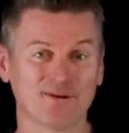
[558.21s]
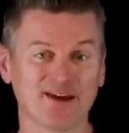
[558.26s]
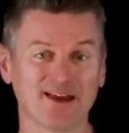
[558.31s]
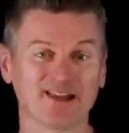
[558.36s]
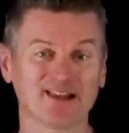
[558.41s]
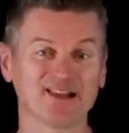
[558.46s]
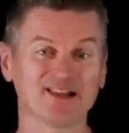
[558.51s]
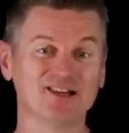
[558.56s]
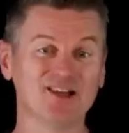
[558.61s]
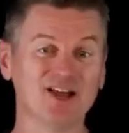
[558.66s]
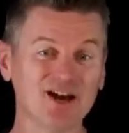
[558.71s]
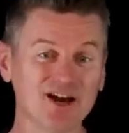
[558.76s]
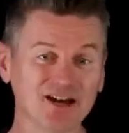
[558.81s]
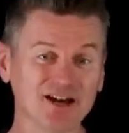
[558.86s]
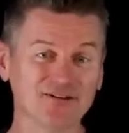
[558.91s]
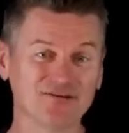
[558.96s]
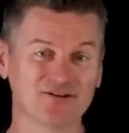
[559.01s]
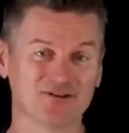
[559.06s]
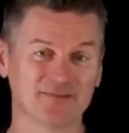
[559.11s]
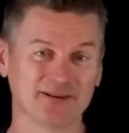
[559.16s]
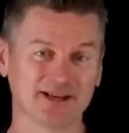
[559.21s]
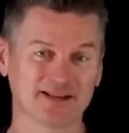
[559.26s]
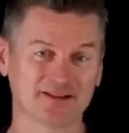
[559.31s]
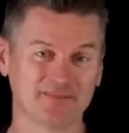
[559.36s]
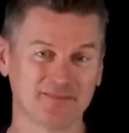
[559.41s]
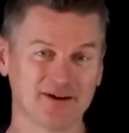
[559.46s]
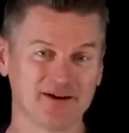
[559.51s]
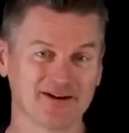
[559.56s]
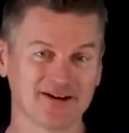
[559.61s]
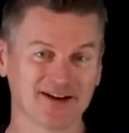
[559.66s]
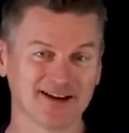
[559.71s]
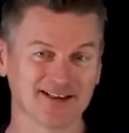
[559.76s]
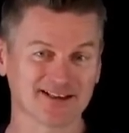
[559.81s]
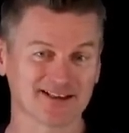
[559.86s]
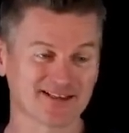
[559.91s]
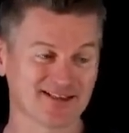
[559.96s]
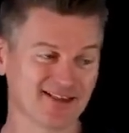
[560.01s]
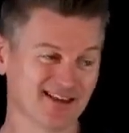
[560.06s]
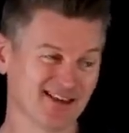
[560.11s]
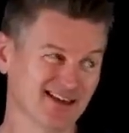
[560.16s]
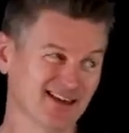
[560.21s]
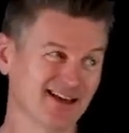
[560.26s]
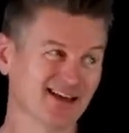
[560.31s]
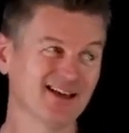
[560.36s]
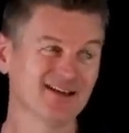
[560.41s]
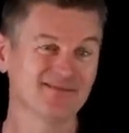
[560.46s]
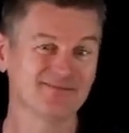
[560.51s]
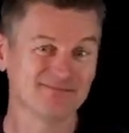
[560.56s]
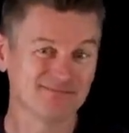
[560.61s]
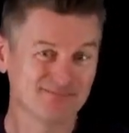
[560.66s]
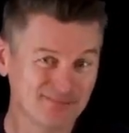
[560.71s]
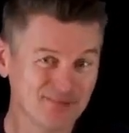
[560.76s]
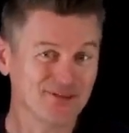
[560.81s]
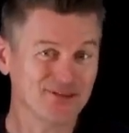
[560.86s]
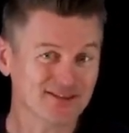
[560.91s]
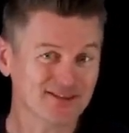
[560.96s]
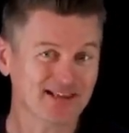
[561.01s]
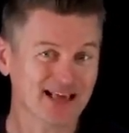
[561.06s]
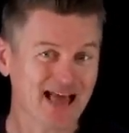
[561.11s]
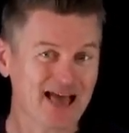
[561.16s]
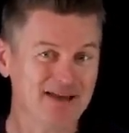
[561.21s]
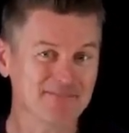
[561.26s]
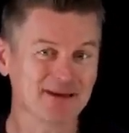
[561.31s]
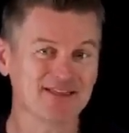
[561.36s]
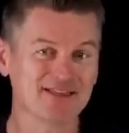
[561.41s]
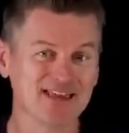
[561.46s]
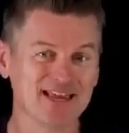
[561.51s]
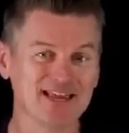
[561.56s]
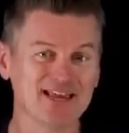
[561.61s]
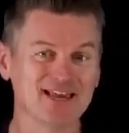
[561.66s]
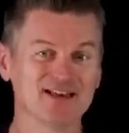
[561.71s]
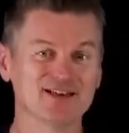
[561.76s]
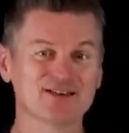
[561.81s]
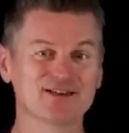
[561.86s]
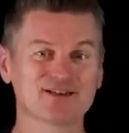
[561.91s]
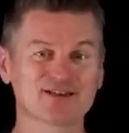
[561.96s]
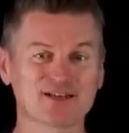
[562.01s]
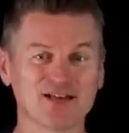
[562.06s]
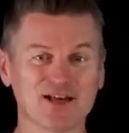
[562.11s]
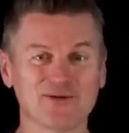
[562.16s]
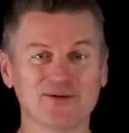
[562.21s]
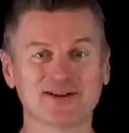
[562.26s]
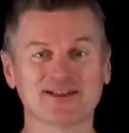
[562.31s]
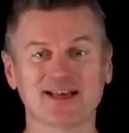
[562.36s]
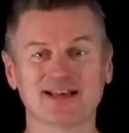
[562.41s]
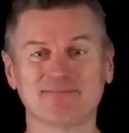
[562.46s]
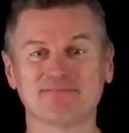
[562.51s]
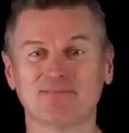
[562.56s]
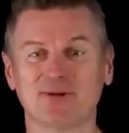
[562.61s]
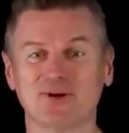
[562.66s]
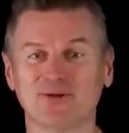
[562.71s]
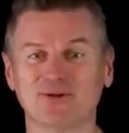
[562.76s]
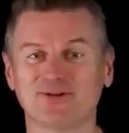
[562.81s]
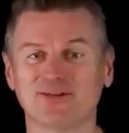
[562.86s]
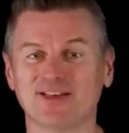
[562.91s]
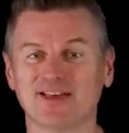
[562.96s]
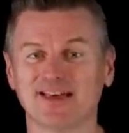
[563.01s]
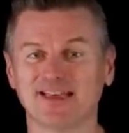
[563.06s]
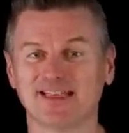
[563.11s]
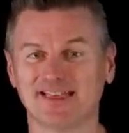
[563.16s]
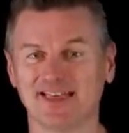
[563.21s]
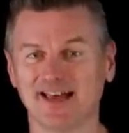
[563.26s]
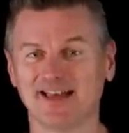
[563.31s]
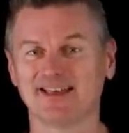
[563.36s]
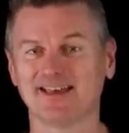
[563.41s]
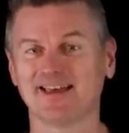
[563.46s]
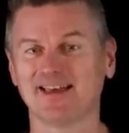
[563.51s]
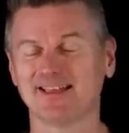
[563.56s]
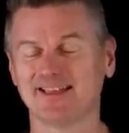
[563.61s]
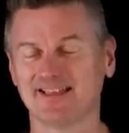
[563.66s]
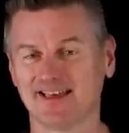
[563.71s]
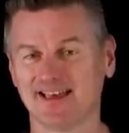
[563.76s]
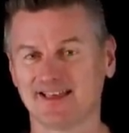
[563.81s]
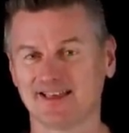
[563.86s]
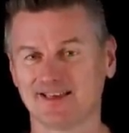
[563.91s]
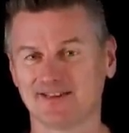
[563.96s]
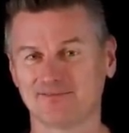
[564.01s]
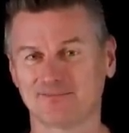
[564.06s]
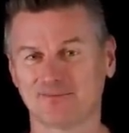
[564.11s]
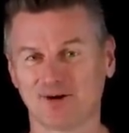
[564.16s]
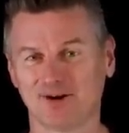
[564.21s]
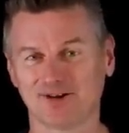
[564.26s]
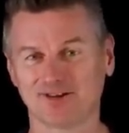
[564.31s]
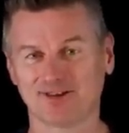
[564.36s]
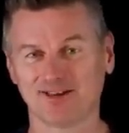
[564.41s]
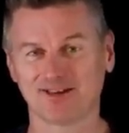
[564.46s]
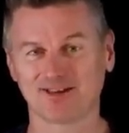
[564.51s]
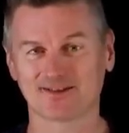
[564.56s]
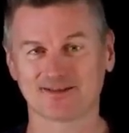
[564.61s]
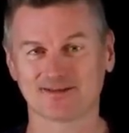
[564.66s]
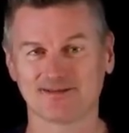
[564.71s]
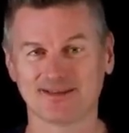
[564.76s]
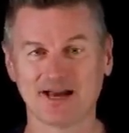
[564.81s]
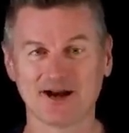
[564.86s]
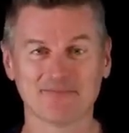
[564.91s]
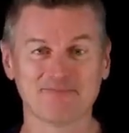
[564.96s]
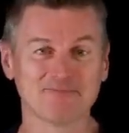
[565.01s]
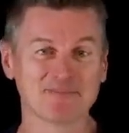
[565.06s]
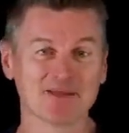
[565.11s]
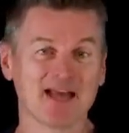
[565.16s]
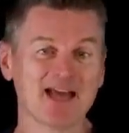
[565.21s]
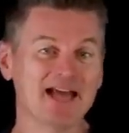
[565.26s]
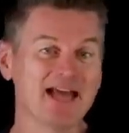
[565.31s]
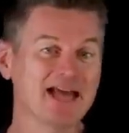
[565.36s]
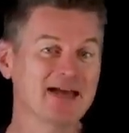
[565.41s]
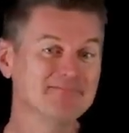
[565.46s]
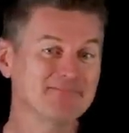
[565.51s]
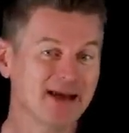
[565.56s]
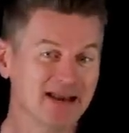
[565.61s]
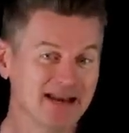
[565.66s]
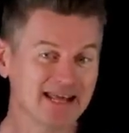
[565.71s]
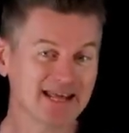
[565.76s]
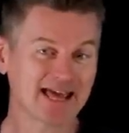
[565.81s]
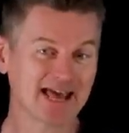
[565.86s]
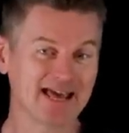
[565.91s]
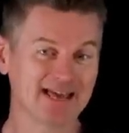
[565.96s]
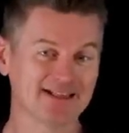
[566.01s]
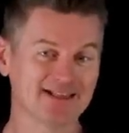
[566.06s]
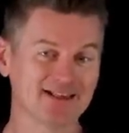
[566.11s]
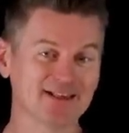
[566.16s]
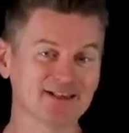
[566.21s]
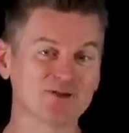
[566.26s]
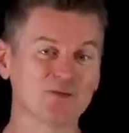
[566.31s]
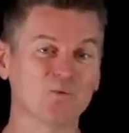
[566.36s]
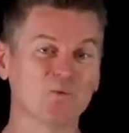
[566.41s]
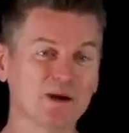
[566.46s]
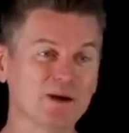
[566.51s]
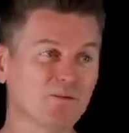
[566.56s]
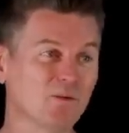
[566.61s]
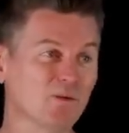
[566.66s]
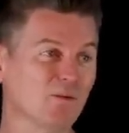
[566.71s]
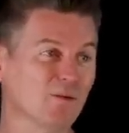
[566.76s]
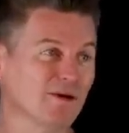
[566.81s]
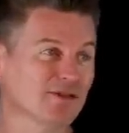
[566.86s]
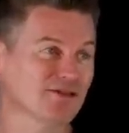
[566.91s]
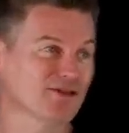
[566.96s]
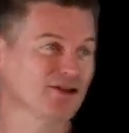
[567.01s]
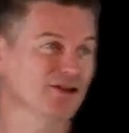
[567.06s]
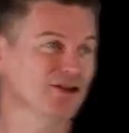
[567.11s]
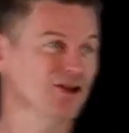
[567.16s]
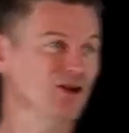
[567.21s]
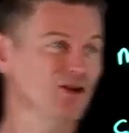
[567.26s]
by learning from experience, but this can be the slowest and most data-intensive process. Now, in many cases, we will want to